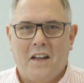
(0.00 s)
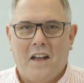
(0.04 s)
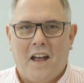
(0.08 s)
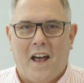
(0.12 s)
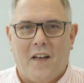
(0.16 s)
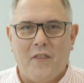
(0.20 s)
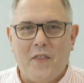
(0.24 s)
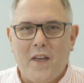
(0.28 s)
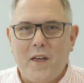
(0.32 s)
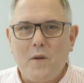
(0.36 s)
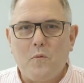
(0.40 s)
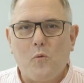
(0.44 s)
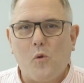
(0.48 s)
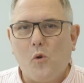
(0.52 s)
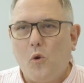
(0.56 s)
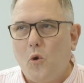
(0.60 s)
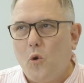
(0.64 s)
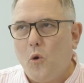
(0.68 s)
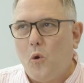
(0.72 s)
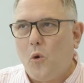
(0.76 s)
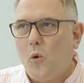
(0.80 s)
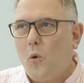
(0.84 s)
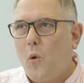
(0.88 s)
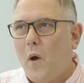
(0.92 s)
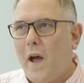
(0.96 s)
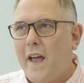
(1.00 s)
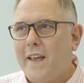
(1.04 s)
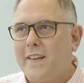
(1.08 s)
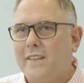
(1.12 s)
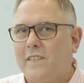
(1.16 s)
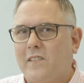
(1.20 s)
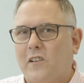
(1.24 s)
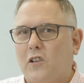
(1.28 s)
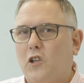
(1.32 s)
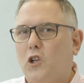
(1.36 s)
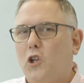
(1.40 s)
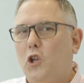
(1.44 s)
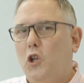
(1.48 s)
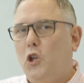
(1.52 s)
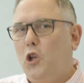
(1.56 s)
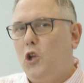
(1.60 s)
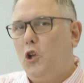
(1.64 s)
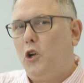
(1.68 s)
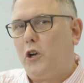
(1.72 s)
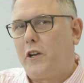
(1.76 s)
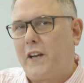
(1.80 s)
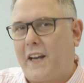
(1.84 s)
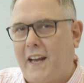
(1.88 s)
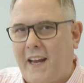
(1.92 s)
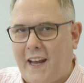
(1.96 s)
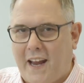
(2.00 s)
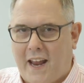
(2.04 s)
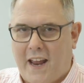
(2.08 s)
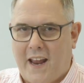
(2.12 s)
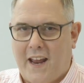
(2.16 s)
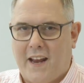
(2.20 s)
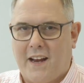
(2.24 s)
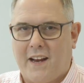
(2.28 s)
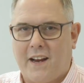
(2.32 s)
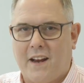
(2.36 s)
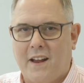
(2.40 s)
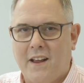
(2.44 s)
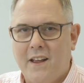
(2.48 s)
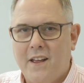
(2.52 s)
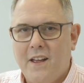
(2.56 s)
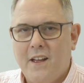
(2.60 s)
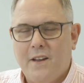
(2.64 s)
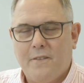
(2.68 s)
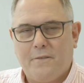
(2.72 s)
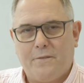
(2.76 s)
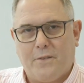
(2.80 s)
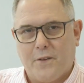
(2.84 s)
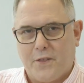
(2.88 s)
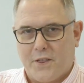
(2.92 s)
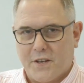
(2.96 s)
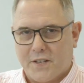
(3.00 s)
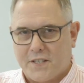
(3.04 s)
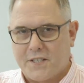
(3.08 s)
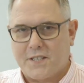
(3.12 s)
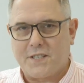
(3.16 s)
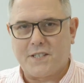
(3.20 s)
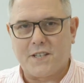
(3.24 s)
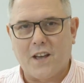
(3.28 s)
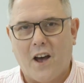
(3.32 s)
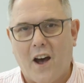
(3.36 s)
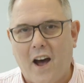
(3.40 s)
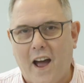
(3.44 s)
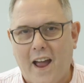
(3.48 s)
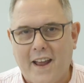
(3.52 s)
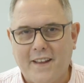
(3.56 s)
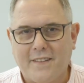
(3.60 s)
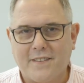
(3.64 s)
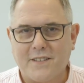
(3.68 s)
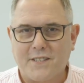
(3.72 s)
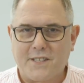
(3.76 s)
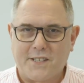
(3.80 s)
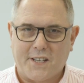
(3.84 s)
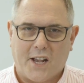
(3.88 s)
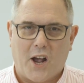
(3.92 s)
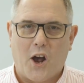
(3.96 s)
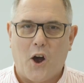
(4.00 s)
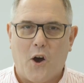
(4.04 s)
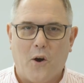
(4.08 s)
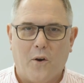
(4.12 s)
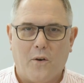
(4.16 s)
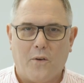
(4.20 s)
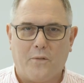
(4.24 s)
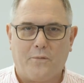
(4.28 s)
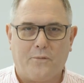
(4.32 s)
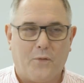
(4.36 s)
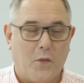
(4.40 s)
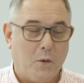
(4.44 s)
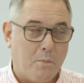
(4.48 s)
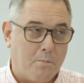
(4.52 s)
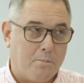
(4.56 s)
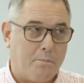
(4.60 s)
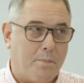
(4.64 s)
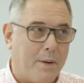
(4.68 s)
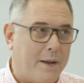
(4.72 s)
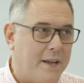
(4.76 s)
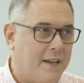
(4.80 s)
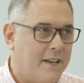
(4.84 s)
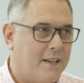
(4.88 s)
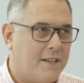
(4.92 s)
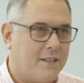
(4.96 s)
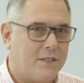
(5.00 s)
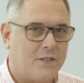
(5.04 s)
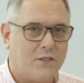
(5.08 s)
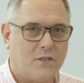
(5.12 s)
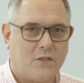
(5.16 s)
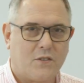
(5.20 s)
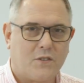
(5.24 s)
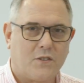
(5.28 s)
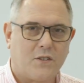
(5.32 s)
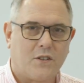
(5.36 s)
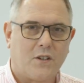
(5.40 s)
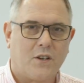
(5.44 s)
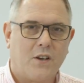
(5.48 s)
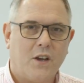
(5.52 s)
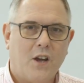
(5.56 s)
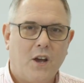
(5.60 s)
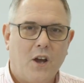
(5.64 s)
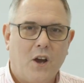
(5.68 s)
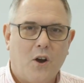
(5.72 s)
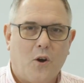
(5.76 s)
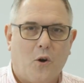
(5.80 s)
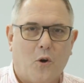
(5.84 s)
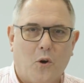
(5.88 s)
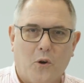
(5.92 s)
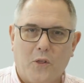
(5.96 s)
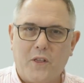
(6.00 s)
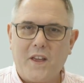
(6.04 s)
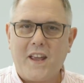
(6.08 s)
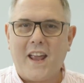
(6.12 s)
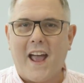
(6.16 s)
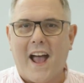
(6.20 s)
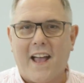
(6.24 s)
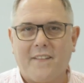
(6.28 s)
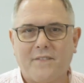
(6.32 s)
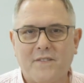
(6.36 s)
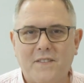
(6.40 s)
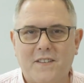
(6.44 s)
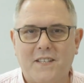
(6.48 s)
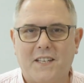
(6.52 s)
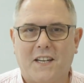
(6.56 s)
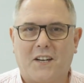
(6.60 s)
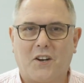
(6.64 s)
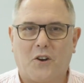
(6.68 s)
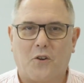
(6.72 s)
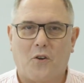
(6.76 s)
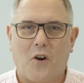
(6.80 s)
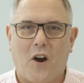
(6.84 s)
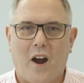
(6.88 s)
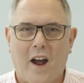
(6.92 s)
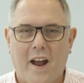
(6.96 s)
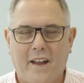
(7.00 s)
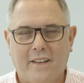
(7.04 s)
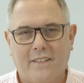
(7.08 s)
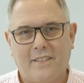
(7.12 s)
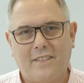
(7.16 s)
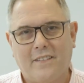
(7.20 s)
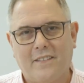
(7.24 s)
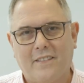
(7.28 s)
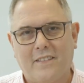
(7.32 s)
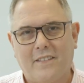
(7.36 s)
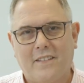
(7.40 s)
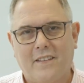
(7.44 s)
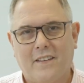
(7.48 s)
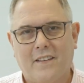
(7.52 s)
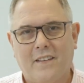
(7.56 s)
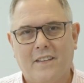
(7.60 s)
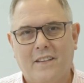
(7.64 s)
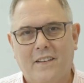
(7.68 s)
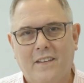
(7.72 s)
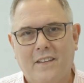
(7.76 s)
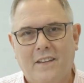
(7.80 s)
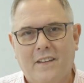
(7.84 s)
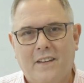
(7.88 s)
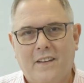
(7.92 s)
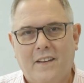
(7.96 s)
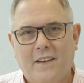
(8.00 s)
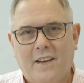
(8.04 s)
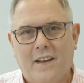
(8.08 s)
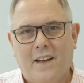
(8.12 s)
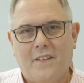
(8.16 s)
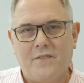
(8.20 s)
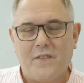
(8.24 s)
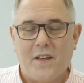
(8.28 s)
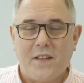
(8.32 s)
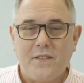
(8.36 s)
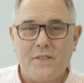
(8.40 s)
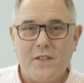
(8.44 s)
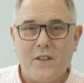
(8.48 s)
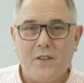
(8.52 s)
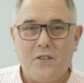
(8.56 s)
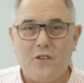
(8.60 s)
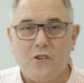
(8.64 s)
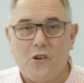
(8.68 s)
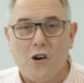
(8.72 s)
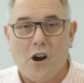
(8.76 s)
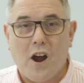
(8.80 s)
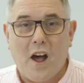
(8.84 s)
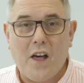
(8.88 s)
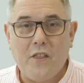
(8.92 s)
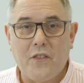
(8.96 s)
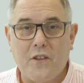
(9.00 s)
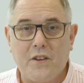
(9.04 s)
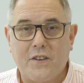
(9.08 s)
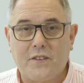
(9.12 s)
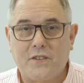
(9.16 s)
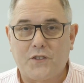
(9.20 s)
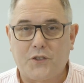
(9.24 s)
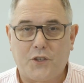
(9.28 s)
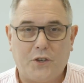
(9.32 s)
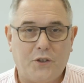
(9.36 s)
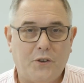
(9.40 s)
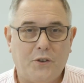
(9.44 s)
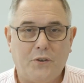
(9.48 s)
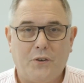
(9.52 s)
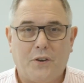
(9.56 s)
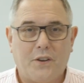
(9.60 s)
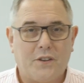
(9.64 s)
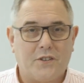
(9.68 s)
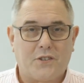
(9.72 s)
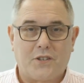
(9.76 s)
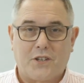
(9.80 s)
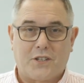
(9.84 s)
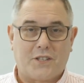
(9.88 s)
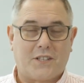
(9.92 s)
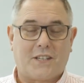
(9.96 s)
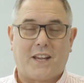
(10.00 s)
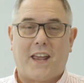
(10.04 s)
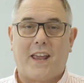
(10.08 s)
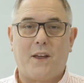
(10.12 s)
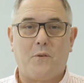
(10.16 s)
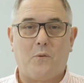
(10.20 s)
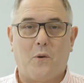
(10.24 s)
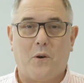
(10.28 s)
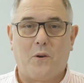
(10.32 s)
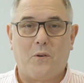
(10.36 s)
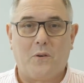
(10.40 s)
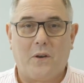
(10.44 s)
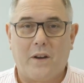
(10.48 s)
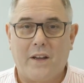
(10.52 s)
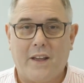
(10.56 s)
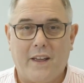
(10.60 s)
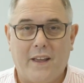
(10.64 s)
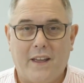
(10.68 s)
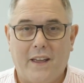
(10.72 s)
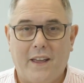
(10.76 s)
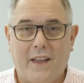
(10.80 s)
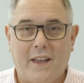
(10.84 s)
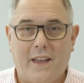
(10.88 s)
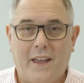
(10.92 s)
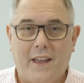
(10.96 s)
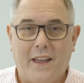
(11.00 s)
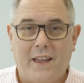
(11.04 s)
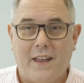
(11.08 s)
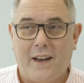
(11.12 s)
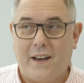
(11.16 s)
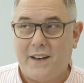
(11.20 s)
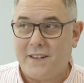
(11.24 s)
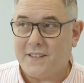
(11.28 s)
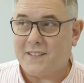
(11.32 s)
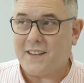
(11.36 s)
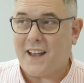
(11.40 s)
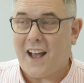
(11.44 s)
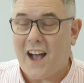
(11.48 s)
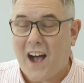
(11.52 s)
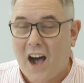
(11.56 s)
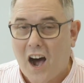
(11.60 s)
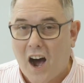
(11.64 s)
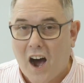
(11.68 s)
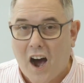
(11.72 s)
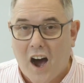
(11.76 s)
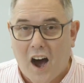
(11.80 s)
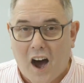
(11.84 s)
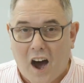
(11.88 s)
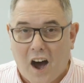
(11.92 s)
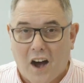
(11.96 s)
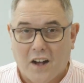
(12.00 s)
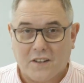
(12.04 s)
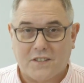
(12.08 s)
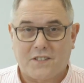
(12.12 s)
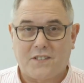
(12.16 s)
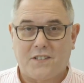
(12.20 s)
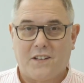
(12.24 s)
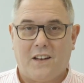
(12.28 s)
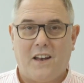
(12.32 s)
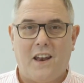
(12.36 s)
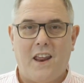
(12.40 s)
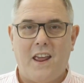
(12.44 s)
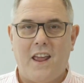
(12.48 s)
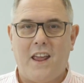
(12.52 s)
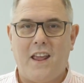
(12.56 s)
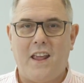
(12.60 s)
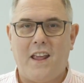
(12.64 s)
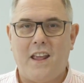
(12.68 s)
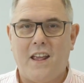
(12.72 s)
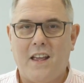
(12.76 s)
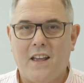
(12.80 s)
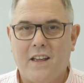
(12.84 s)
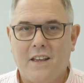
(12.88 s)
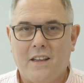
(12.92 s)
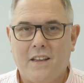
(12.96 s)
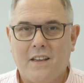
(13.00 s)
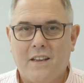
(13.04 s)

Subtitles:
And they were always looking for the signs of the beast or the Antichrist. And then there are others who just say, well, it is utterly